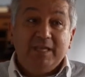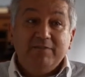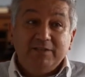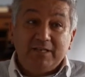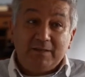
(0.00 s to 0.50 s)

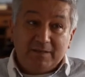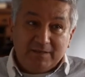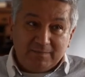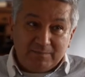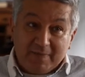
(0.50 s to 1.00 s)
Even the
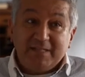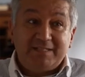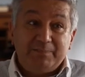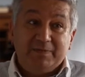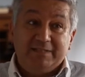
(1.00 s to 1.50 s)

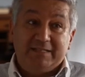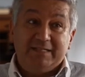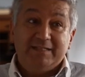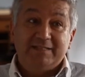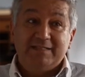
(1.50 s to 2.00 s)

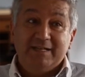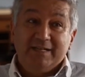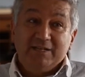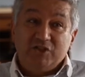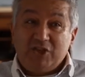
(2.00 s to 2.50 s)
municipalities
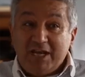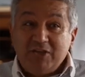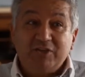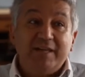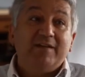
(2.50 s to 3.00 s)

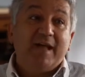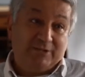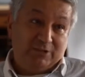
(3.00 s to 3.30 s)
change their